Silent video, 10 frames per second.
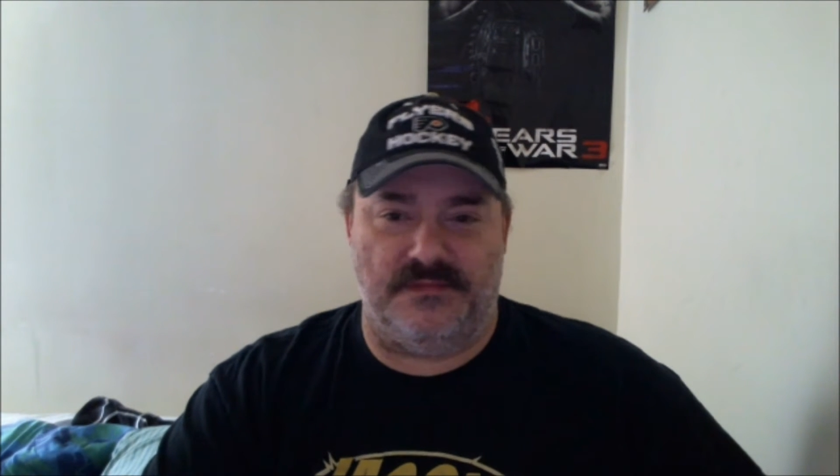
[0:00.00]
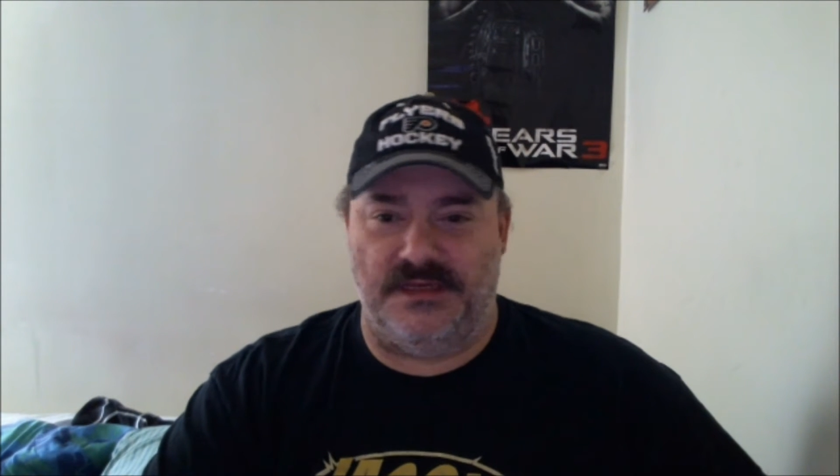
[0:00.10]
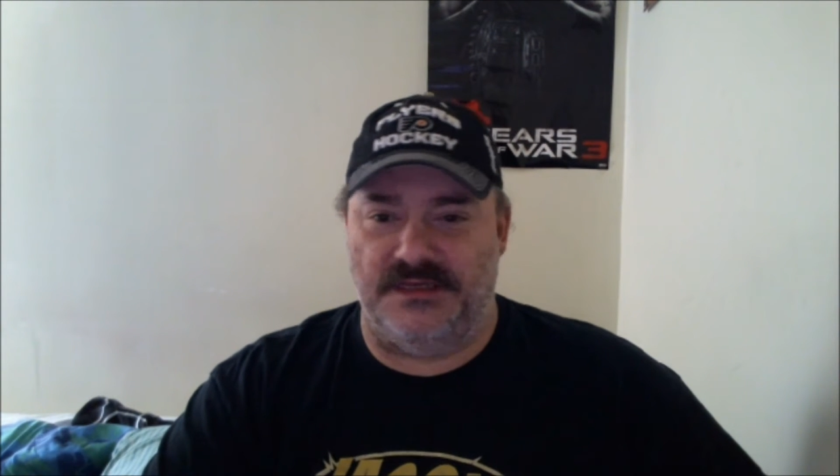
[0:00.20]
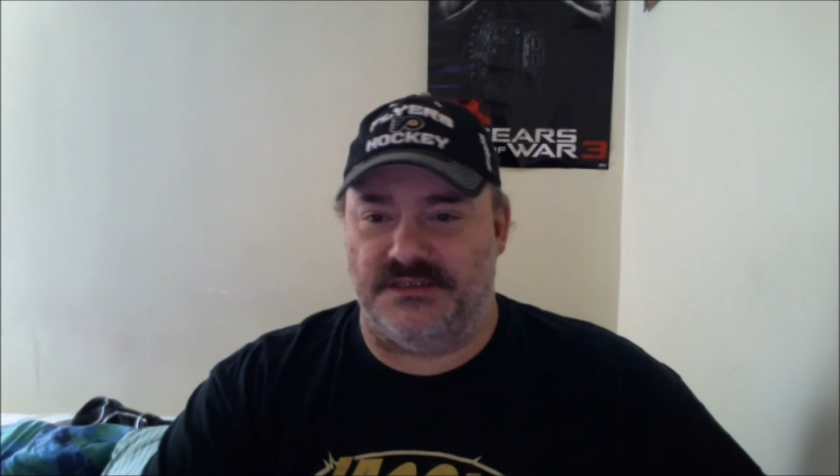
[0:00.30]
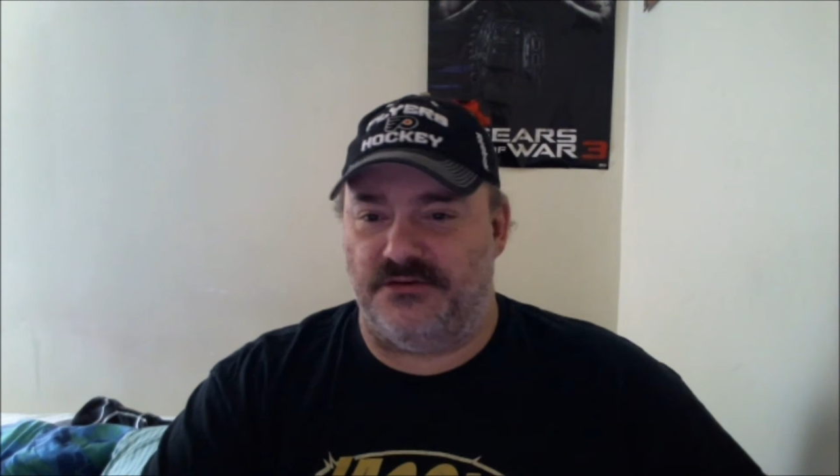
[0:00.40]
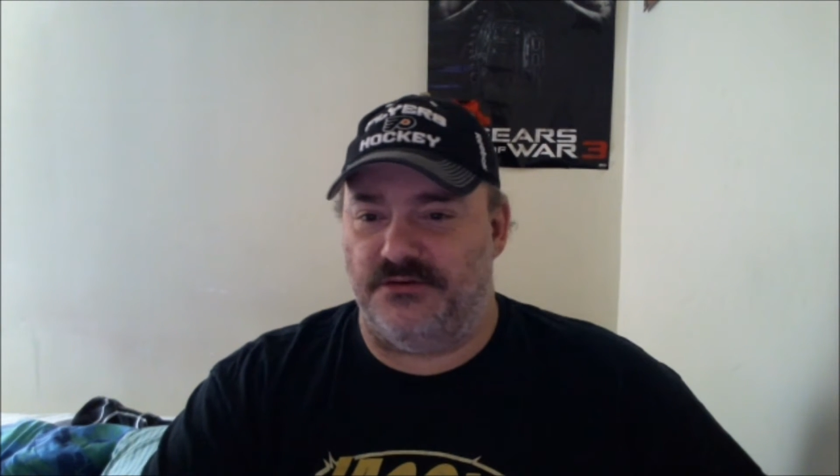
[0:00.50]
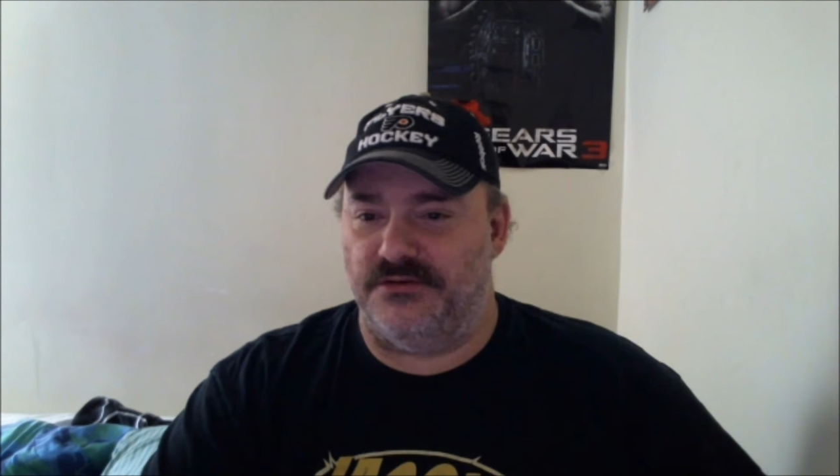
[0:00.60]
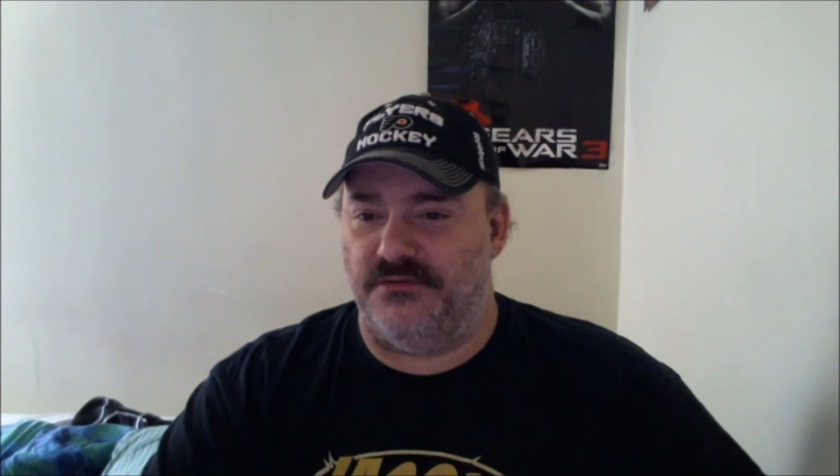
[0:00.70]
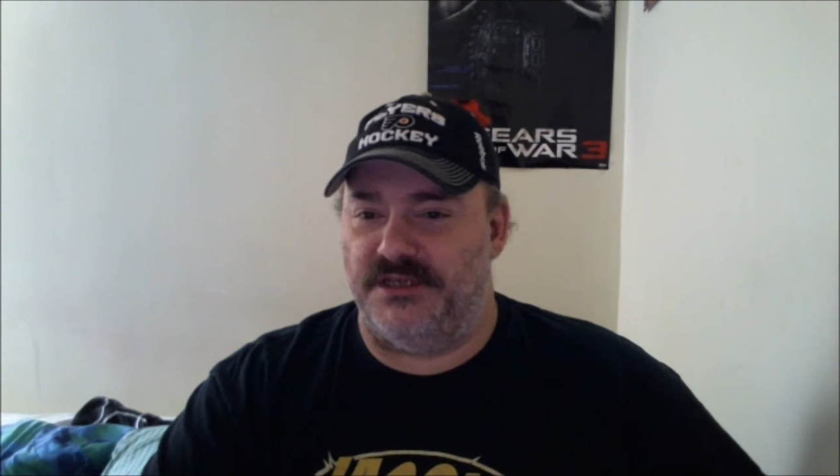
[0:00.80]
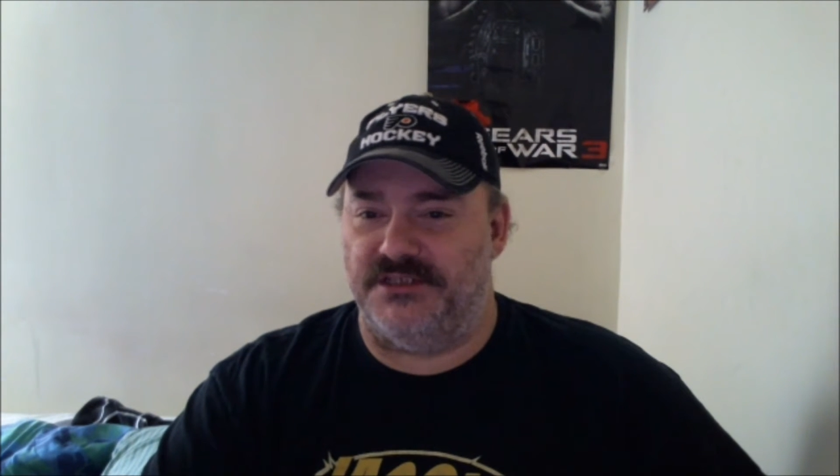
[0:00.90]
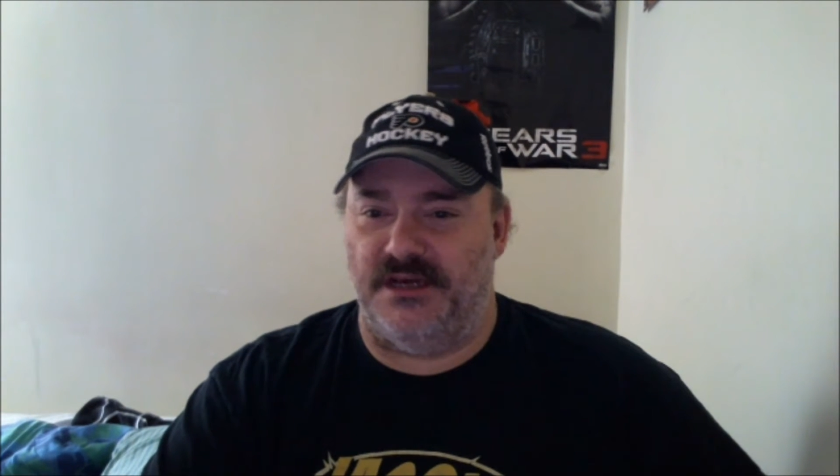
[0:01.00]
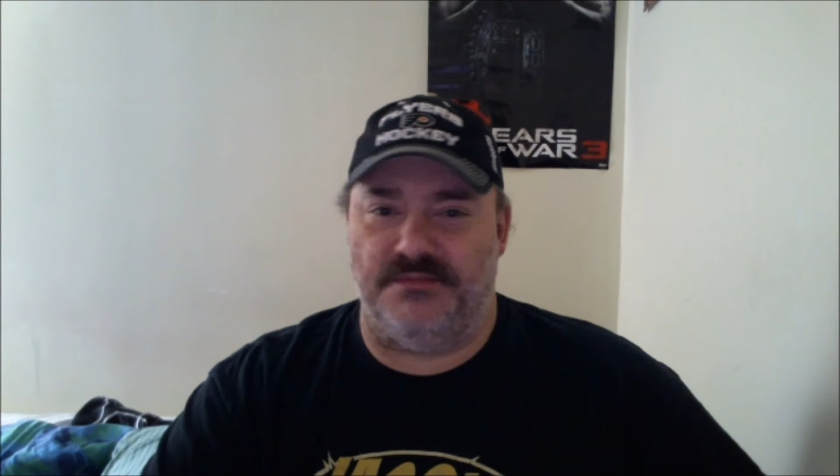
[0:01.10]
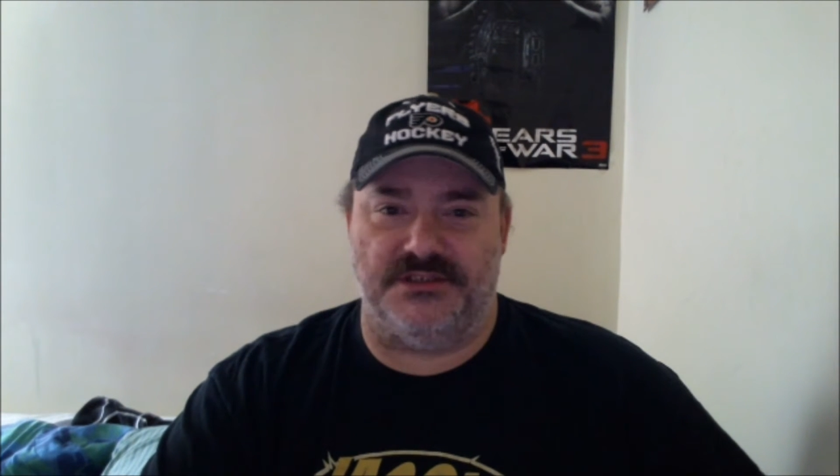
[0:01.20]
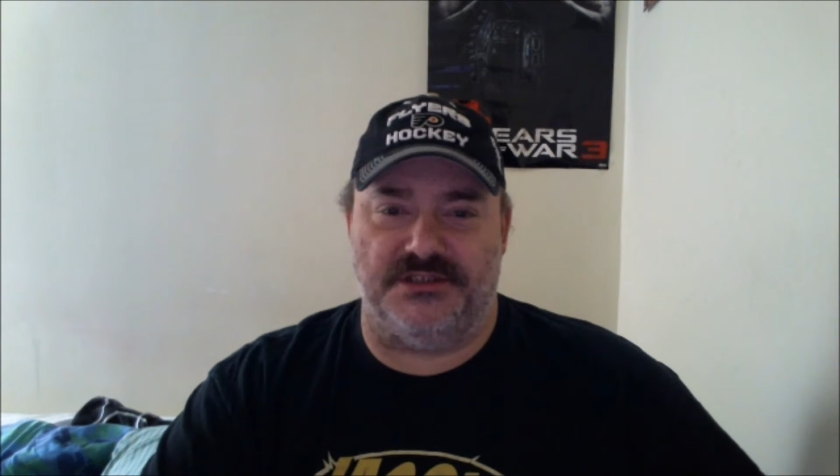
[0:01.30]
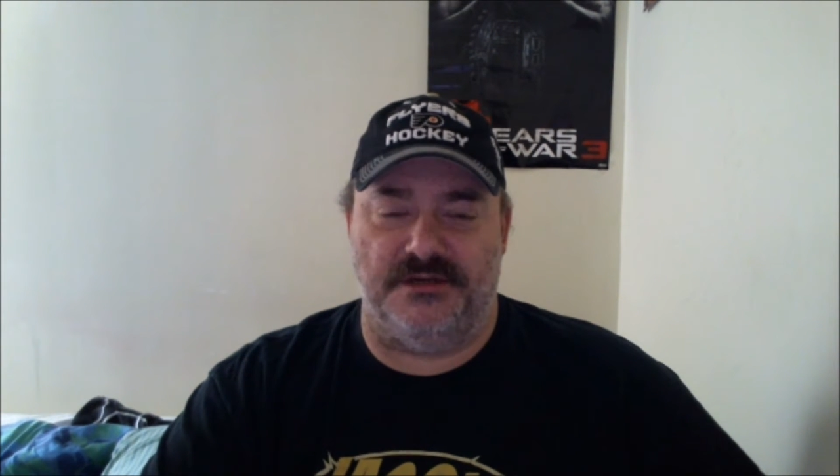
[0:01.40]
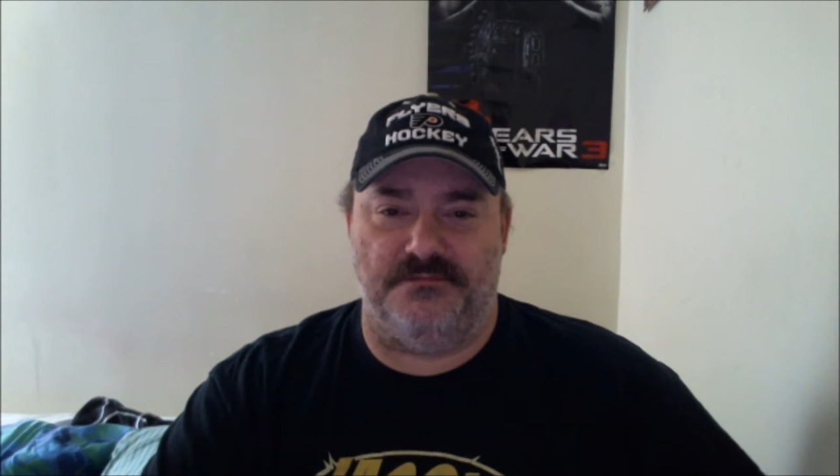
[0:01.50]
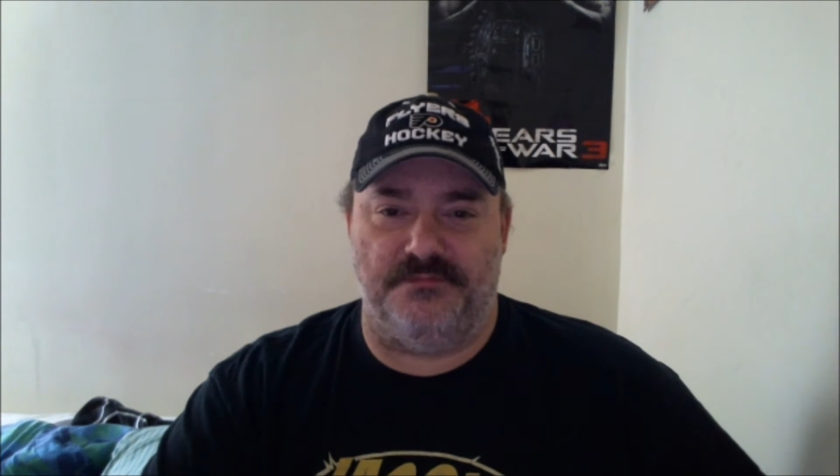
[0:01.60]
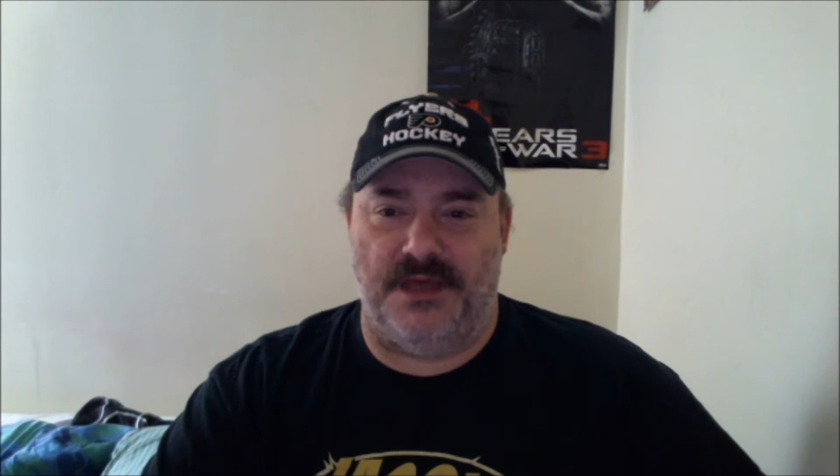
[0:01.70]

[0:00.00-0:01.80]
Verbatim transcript: it's the Cruiserweight Championship